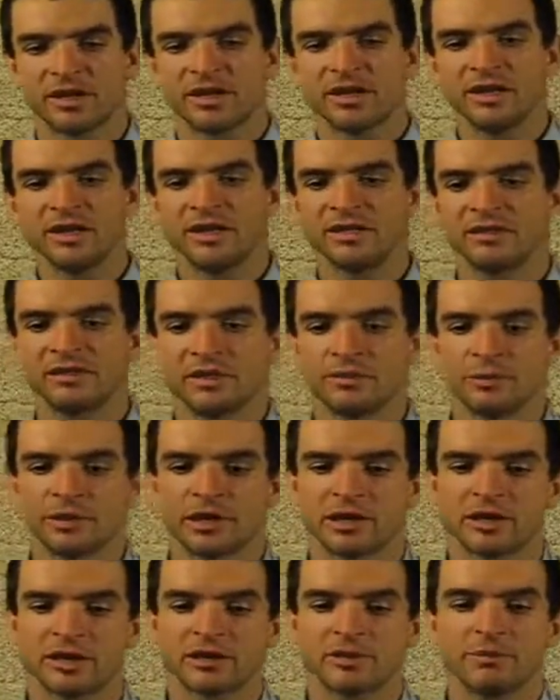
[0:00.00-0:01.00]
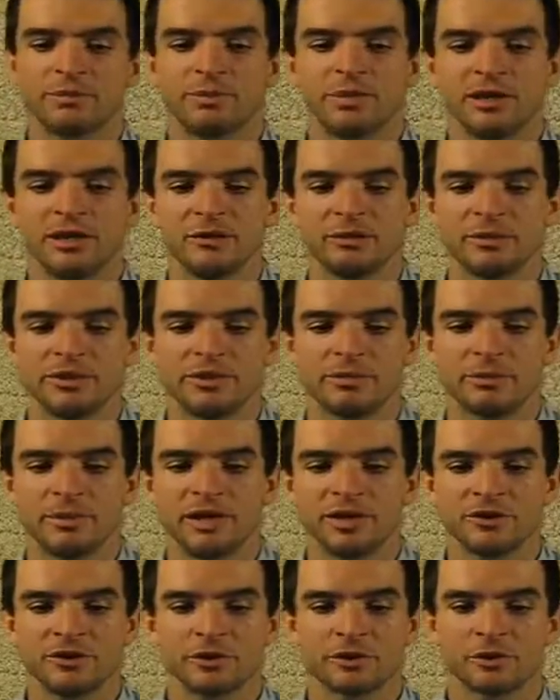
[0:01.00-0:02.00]
hint that we can compete with the
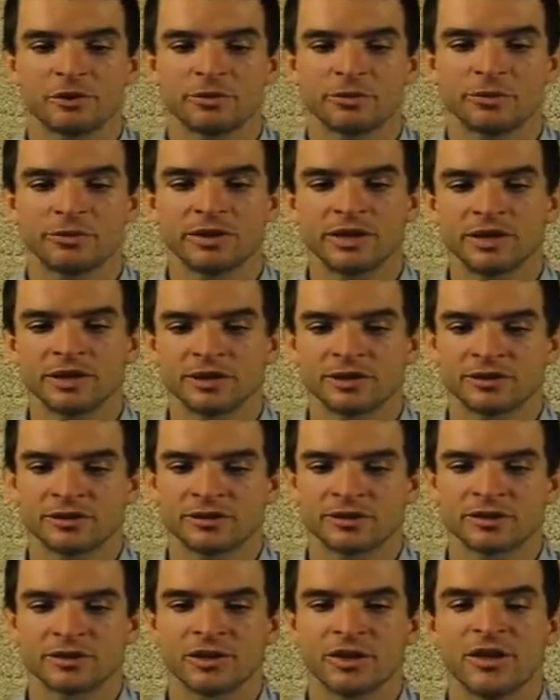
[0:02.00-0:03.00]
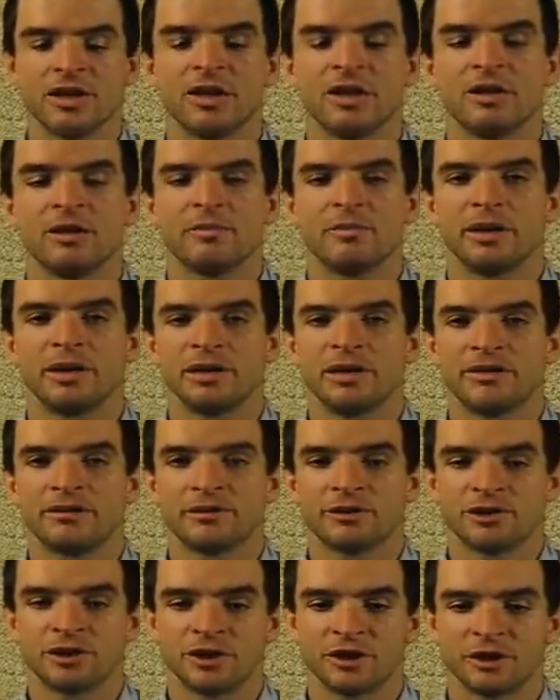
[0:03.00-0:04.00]
major corporations by
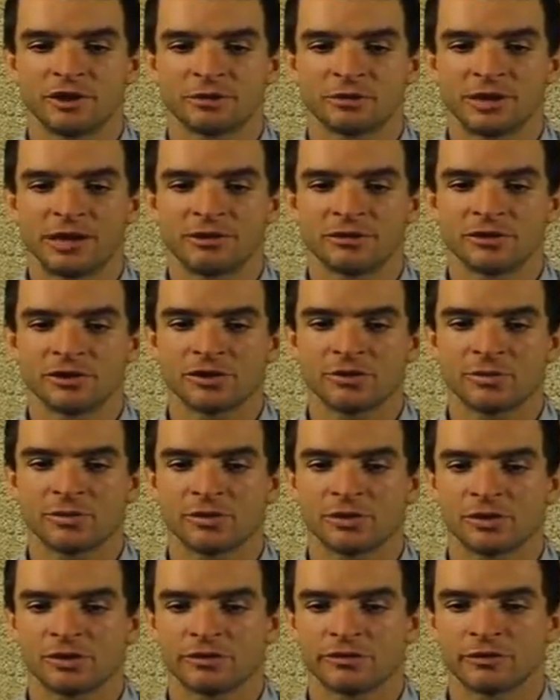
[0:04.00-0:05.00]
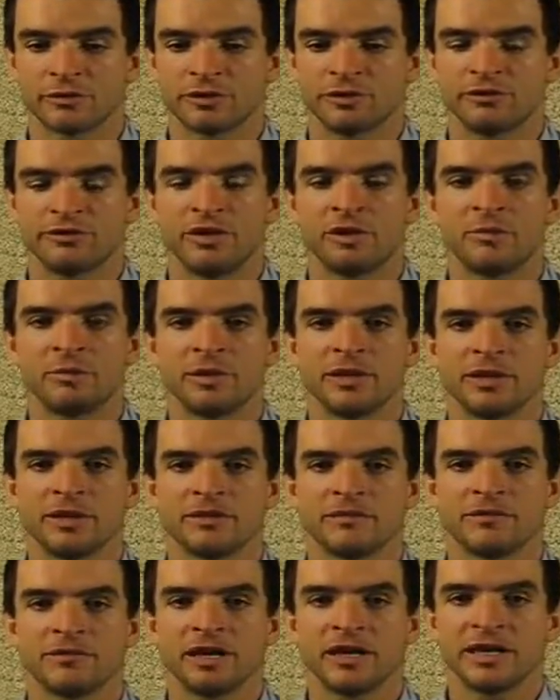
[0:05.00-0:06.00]
leveraging crowd support for development
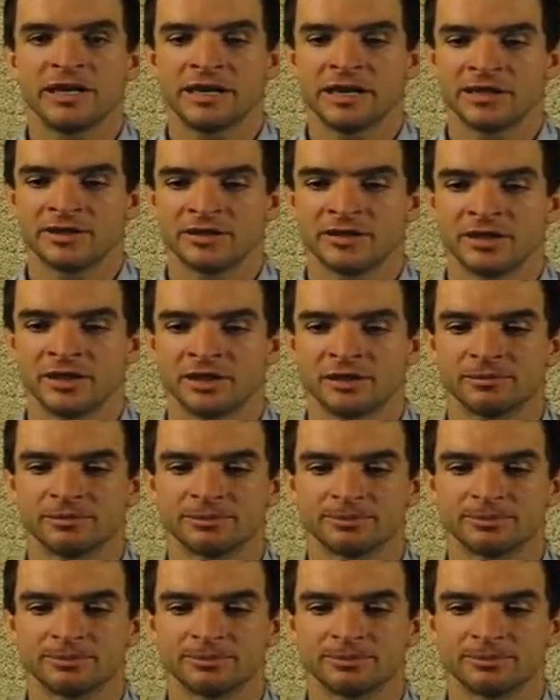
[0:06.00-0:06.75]
and financing.